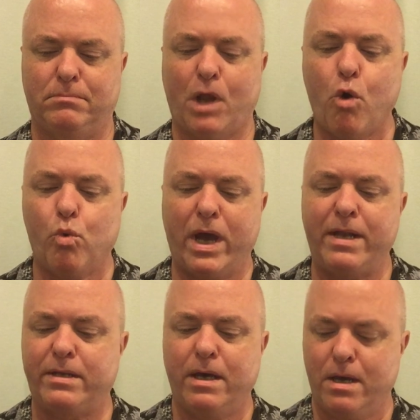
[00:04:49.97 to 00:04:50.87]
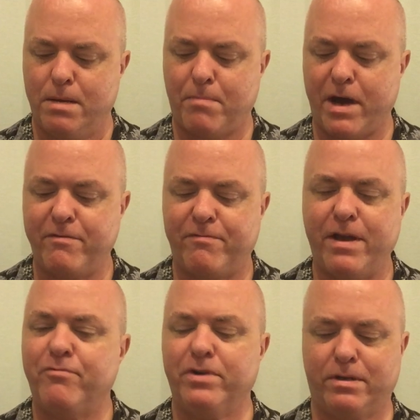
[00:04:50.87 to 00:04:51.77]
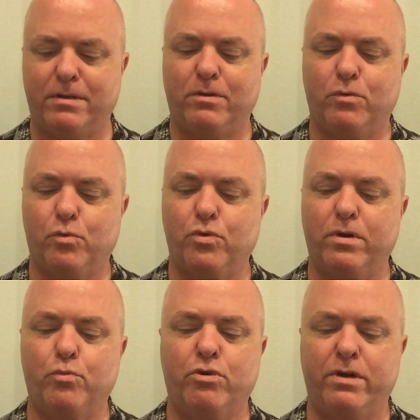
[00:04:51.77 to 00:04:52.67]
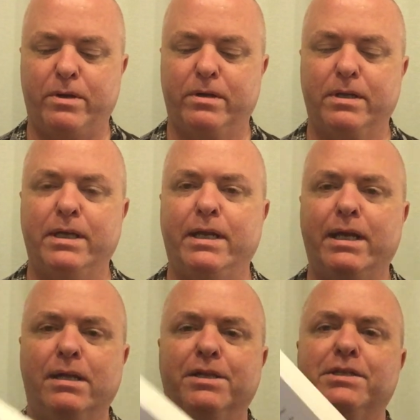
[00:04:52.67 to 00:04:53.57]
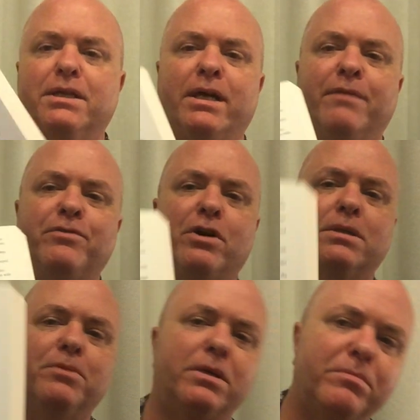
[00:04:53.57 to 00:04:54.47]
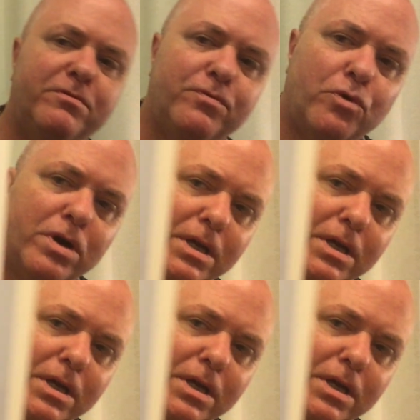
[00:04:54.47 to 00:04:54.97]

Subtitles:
Oh, and my favorite word in English, and I've talked about it before.